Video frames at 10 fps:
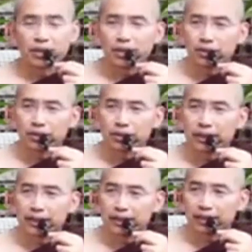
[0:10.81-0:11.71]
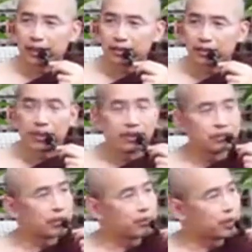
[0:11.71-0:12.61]
Because in this country,
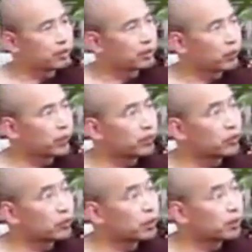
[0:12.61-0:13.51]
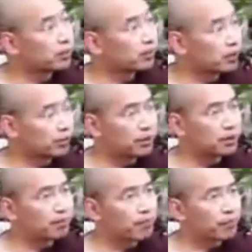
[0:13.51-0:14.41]
in Burmese, when you speak in
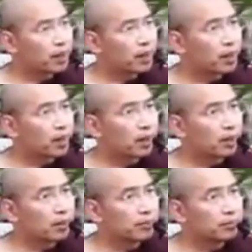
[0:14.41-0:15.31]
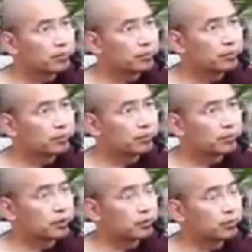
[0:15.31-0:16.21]
Burmese, the
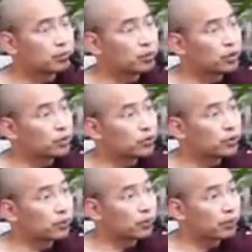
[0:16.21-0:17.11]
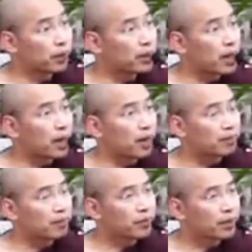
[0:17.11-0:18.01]
Buddhists would use the word
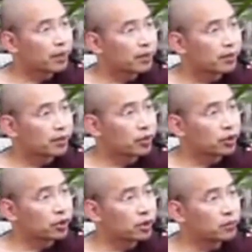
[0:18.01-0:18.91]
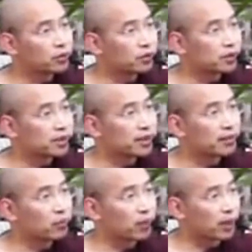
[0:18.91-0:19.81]
PR. The Christian would use the
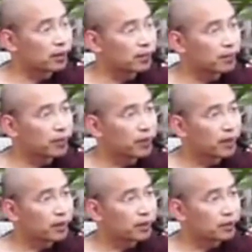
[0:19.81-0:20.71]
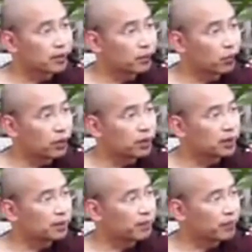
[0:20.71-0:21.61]
same one, the same
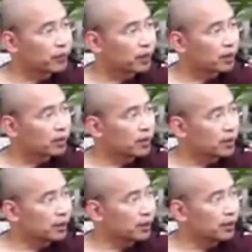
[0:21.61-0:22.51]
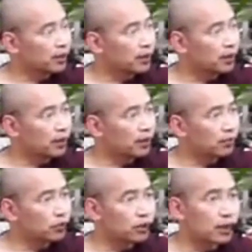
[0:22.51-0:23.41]
word.
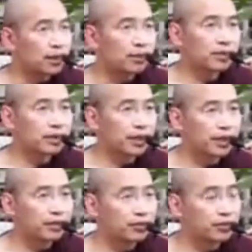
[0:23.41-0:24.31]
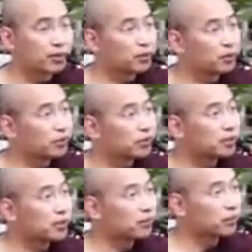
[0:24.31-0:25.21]
The Muslim, the Hindu, they would use
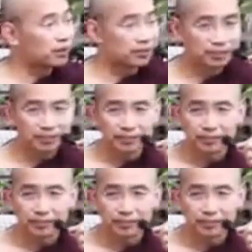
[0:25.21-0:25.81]
the same word.